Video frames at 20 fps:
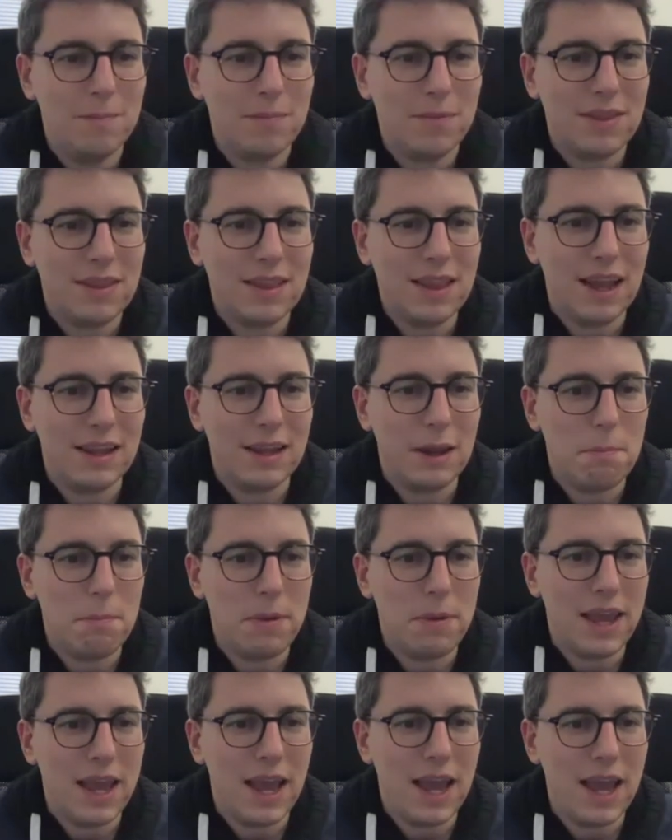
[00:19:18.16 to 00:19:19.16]
that it
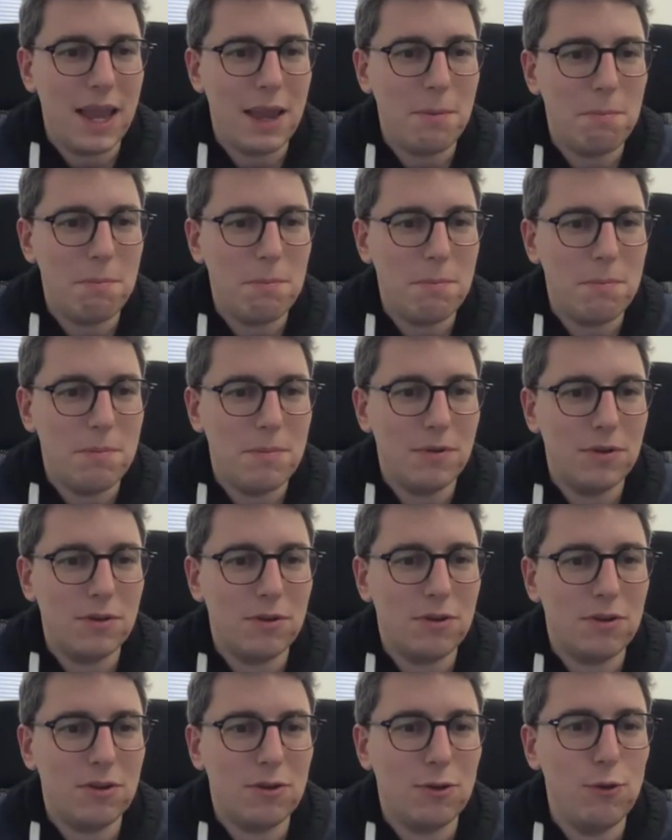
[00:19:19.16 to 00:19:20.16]
became
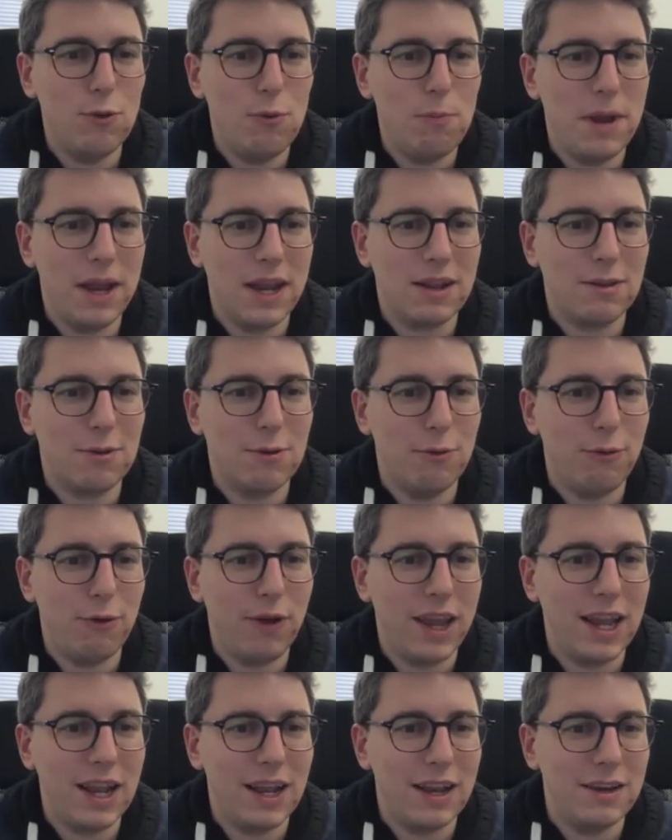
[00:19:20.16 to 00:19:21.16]
too big to
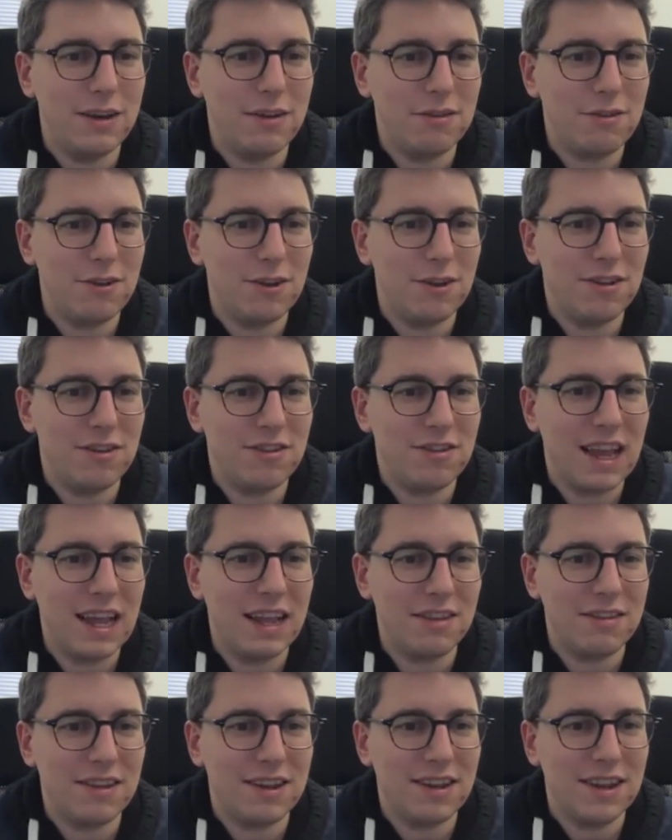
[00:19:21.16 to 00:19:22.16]
fail in a certain
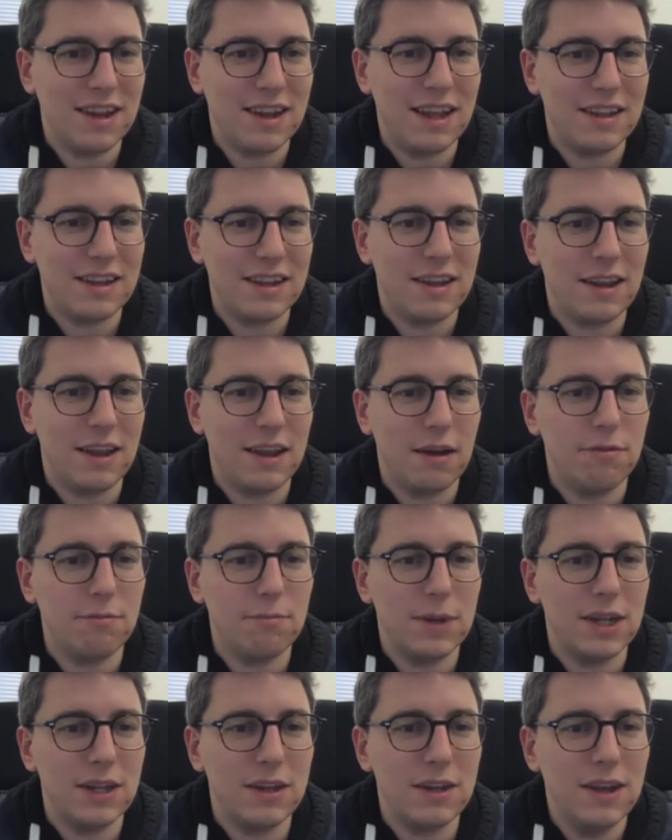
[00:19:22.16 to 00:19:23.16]
sense, and that
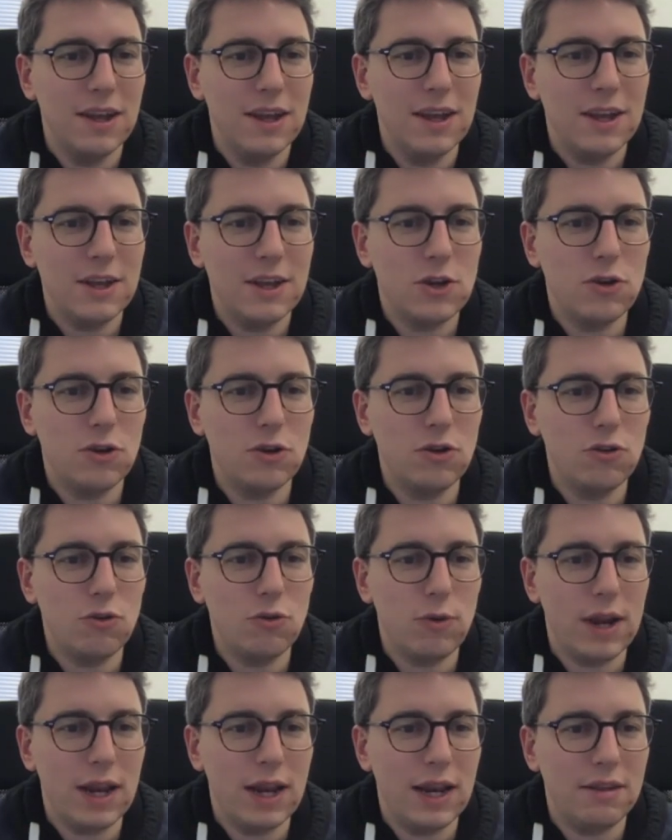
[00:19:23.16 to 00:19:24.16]
government couldn't
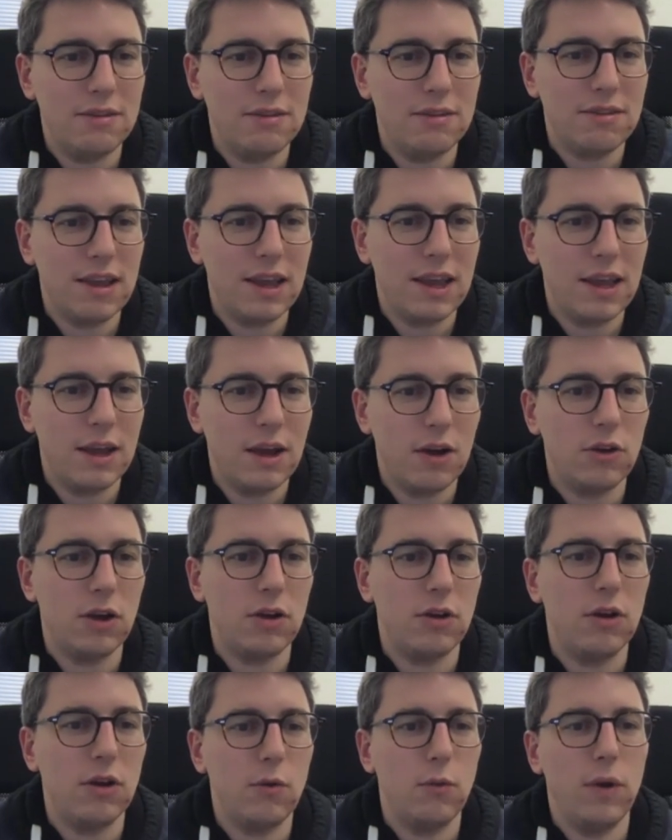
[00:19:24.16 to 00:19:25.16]
really say, oh,
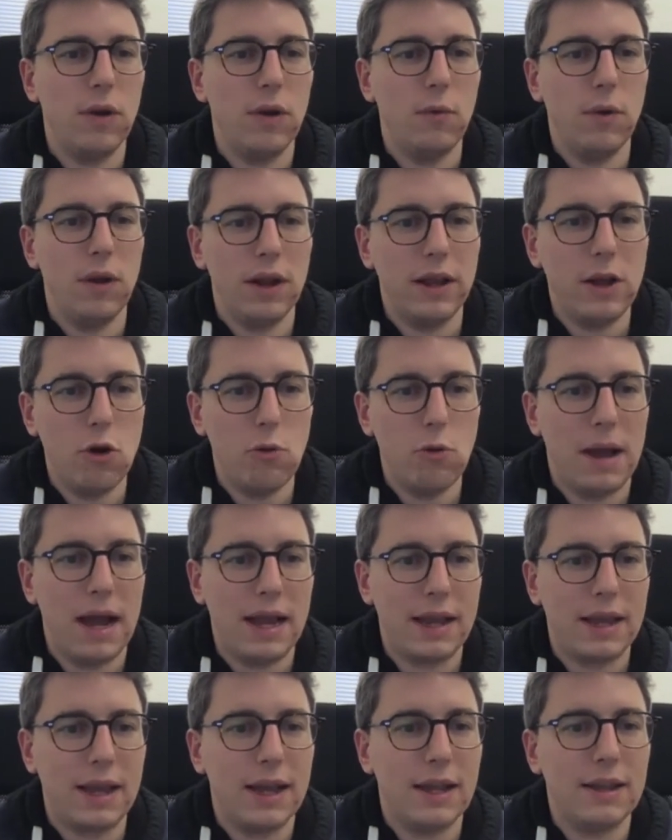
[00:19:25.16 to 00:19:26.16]
no, we will go
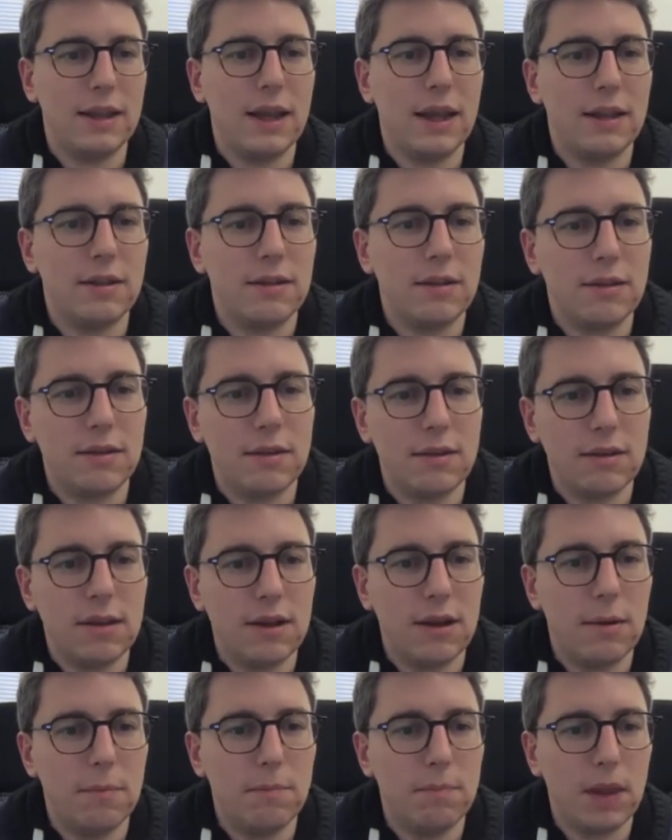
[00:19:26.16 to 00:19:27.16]
back and
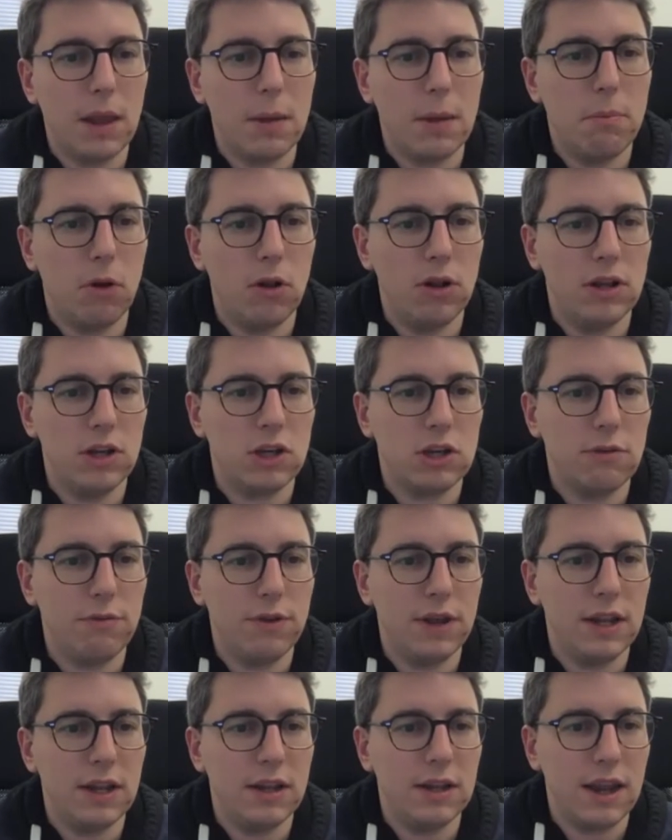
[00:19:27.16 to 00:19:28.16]
abolish the
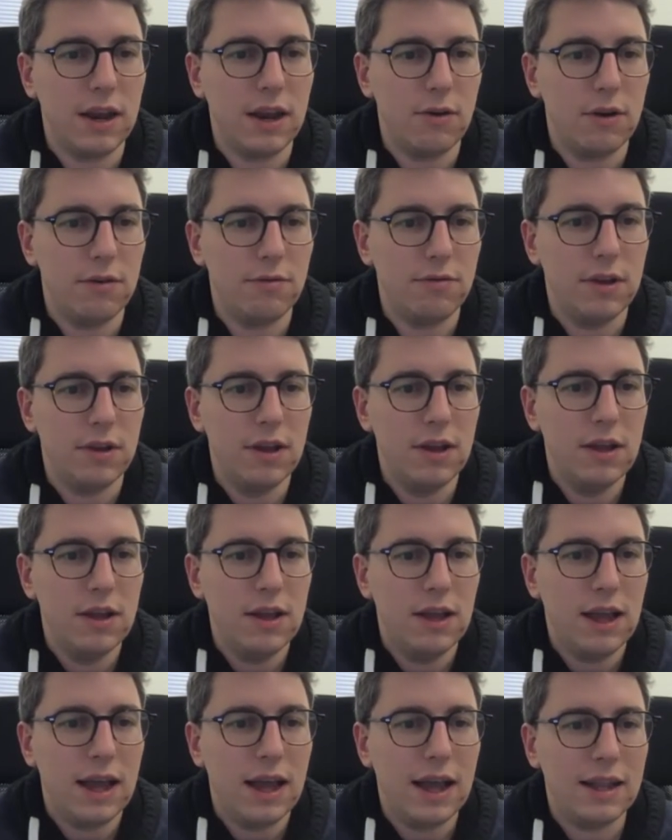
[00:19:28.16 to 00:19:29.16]
feed-in tariff.
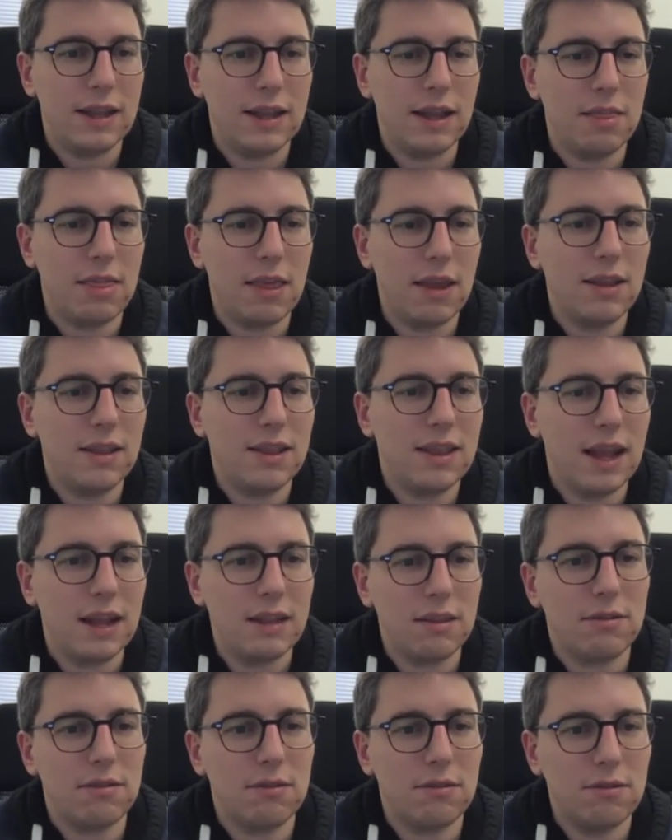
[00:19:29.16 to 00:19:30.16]
And I think
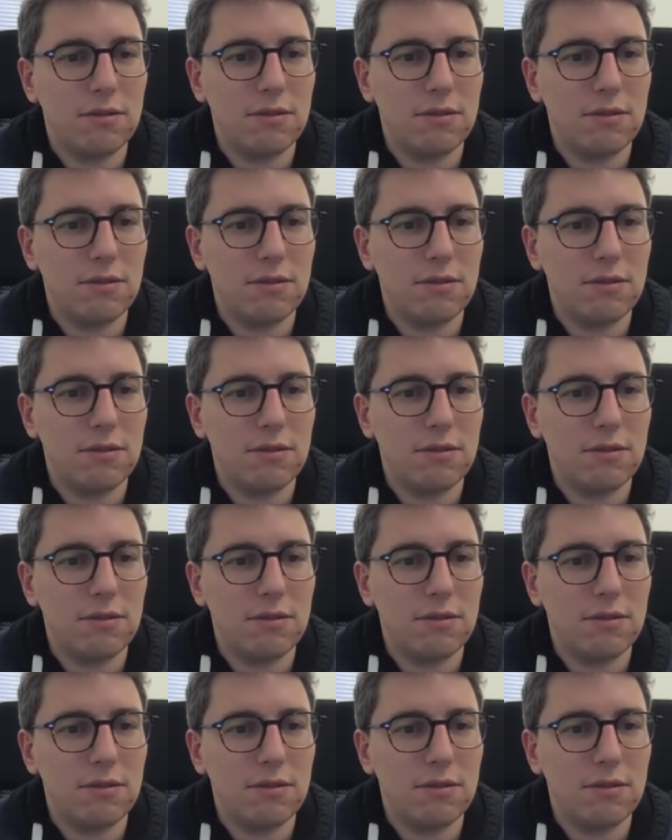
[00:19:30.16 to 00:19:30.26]
that's